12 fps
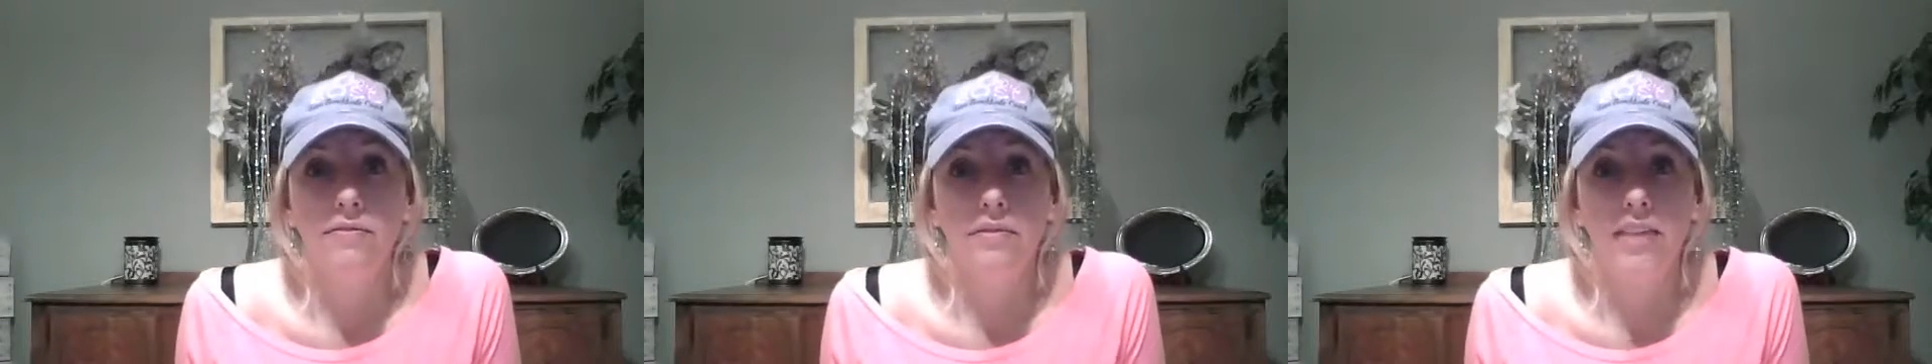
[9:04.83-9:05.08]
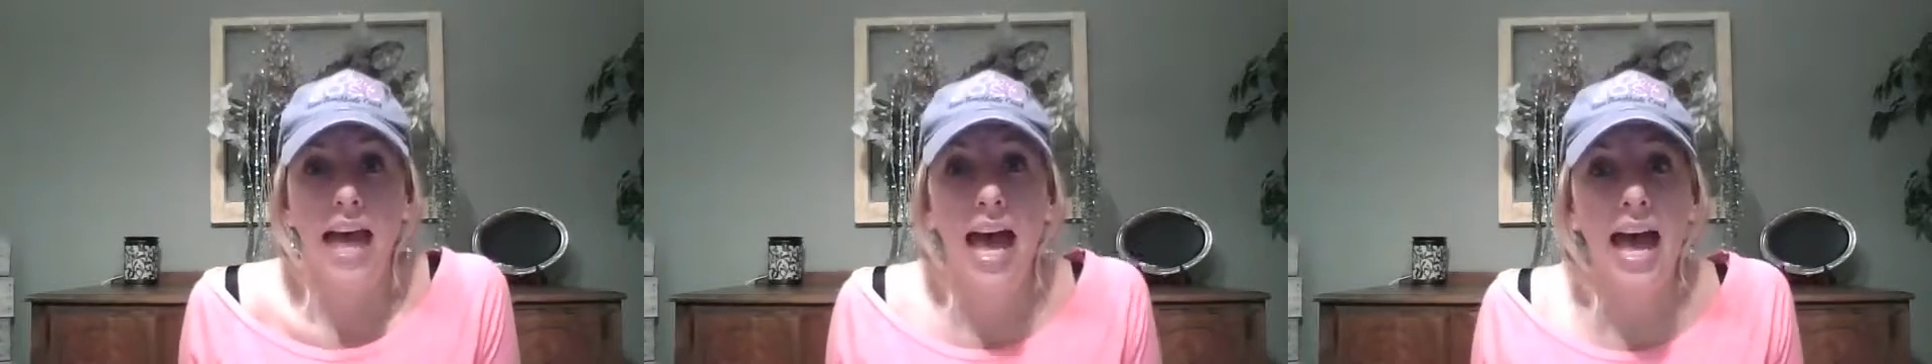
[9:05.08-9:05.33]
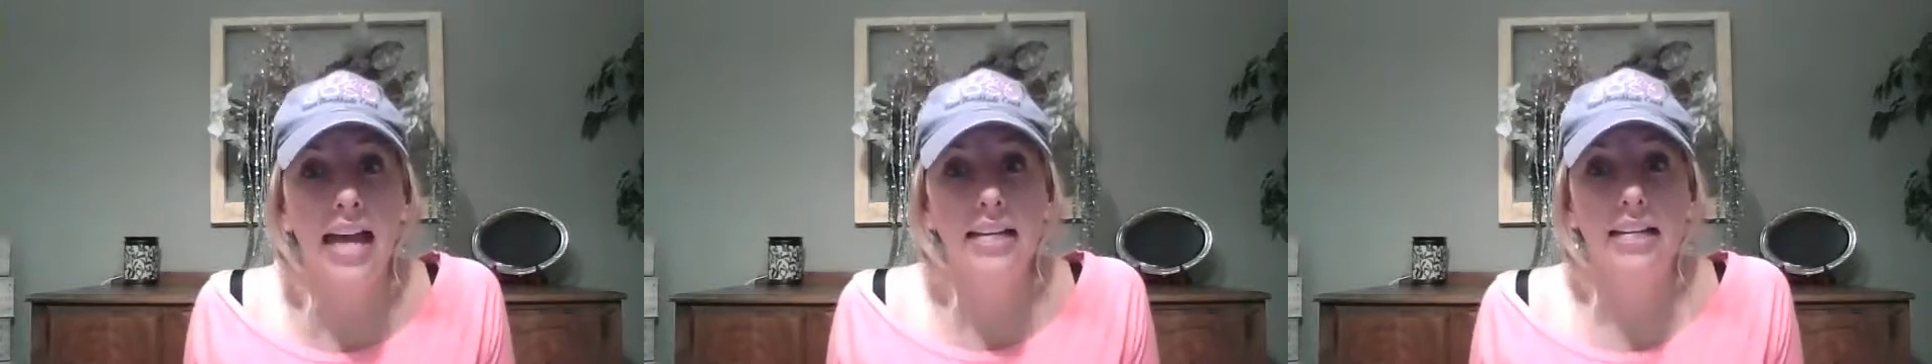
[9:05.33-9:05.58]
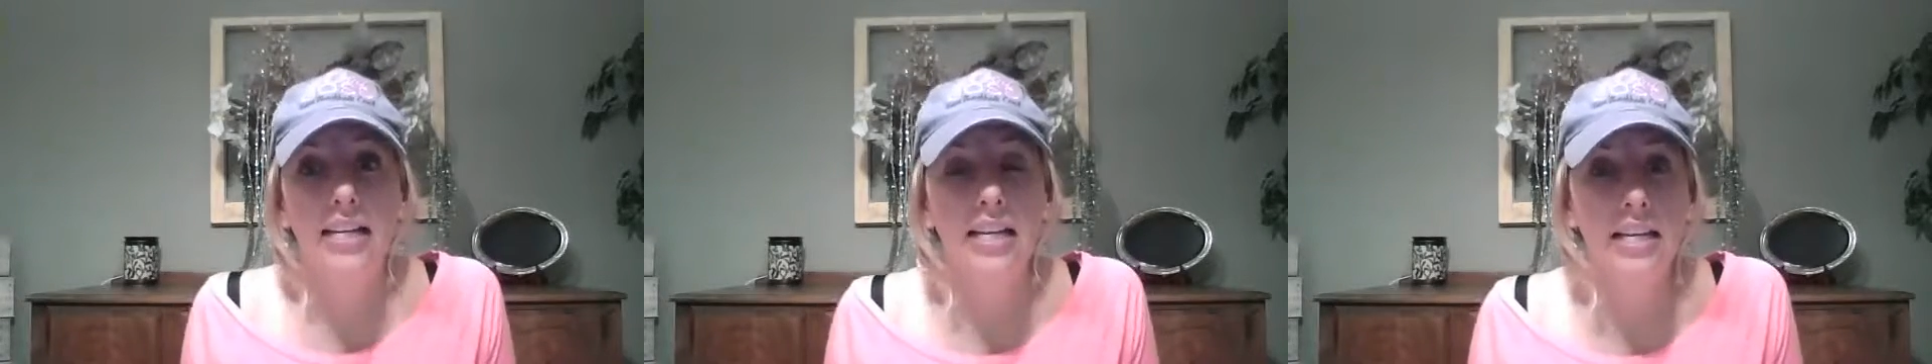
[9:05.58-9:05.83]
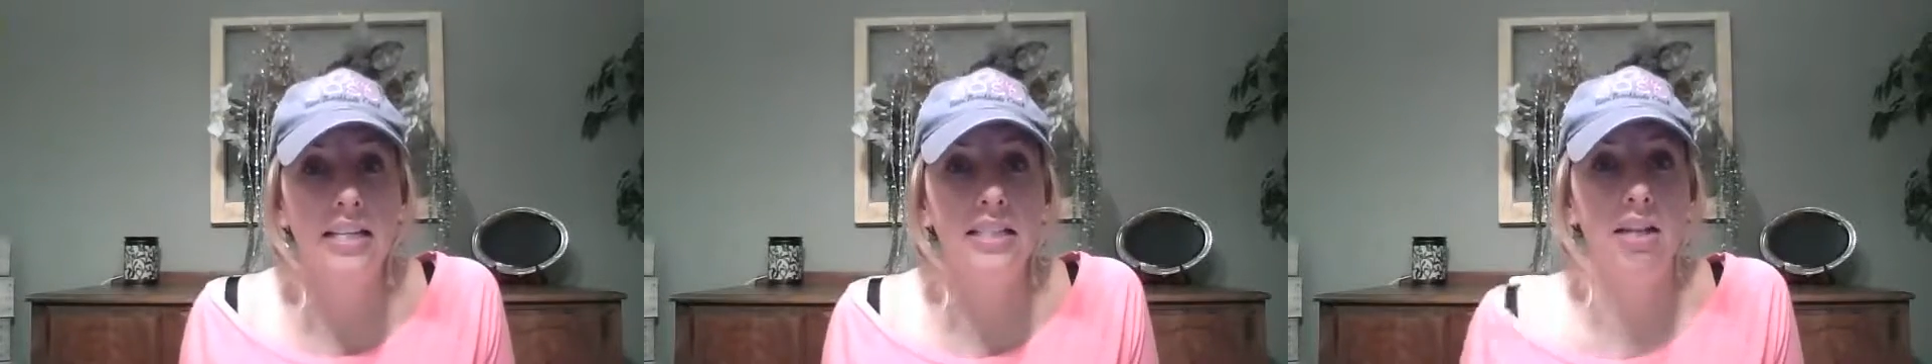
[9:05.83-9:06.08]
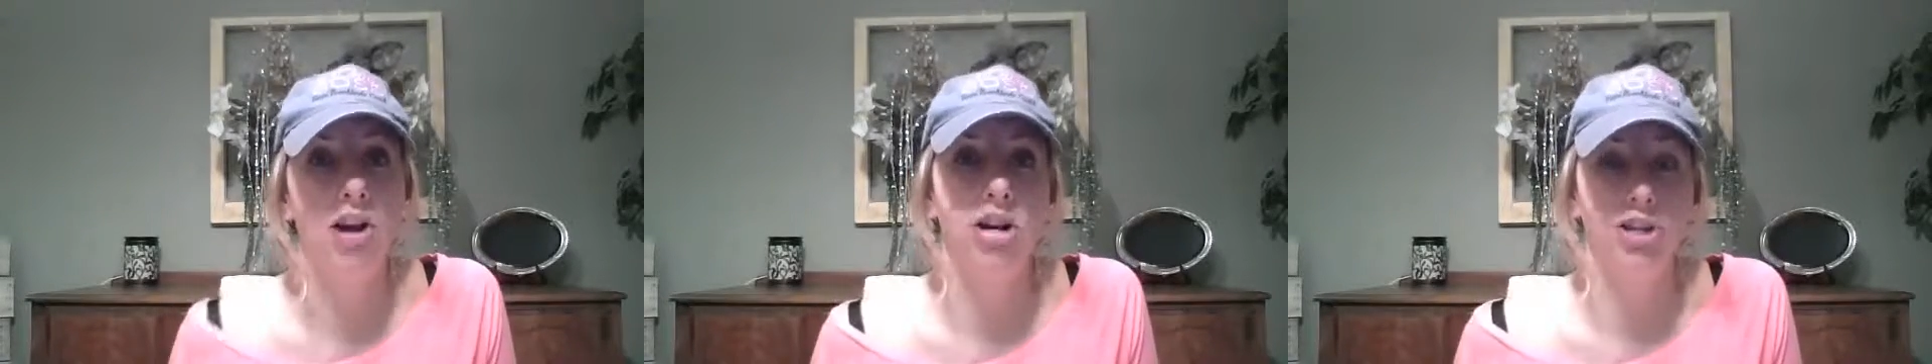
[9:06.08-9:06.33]
that
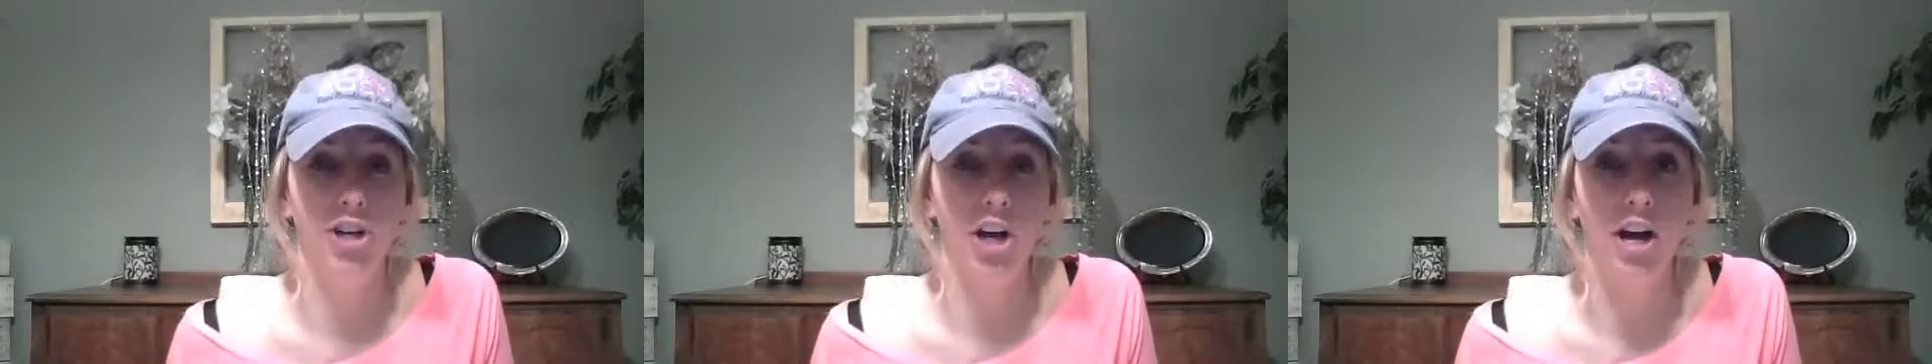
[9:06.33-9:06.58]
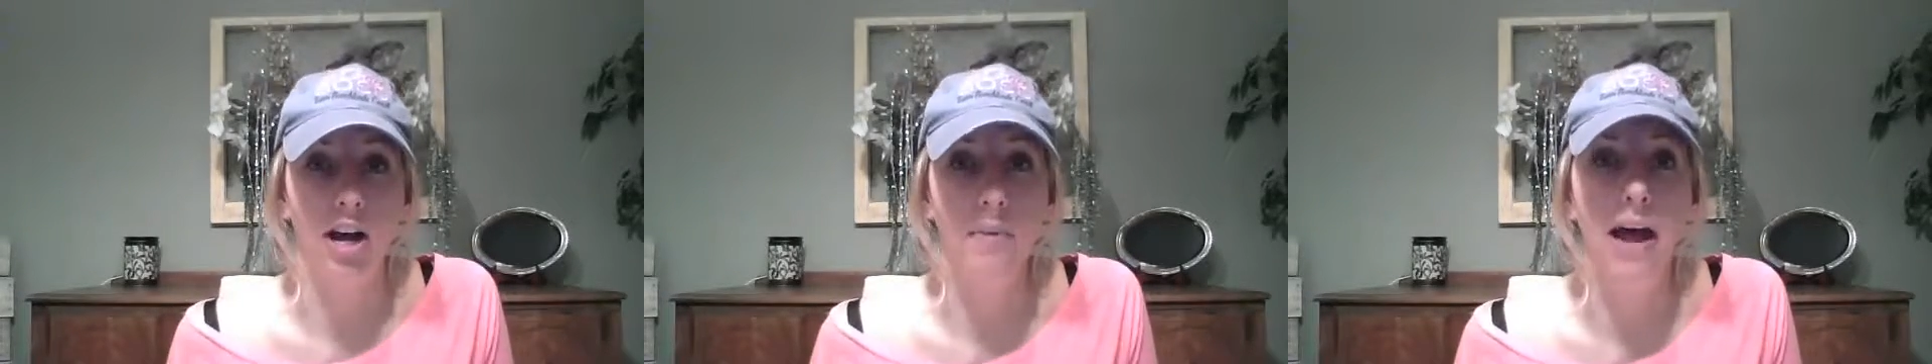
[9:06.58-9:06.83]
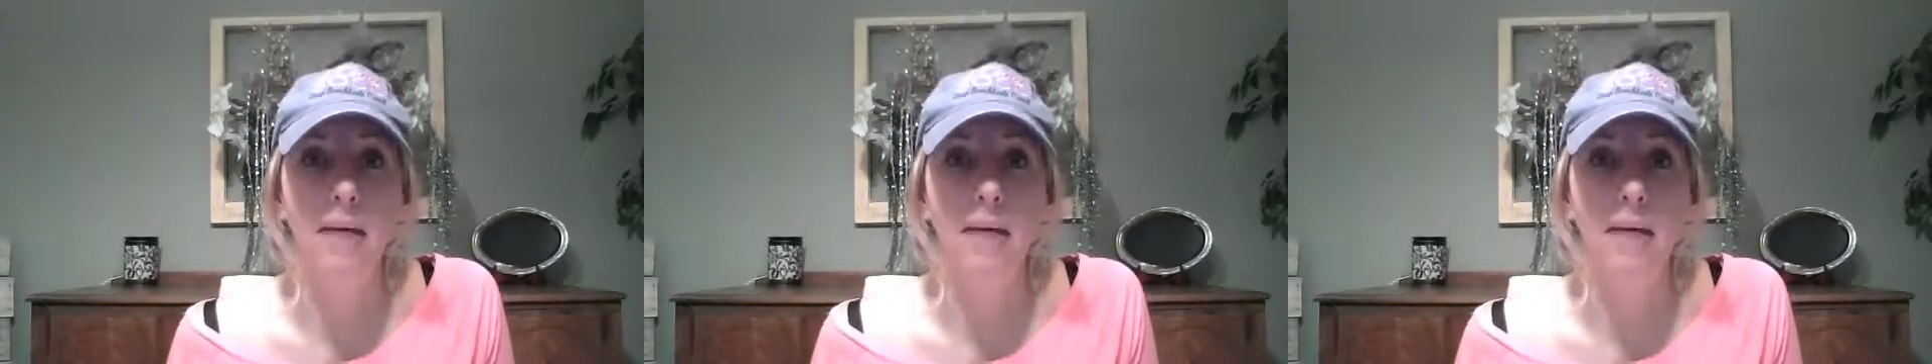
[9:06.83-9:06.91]
is our job.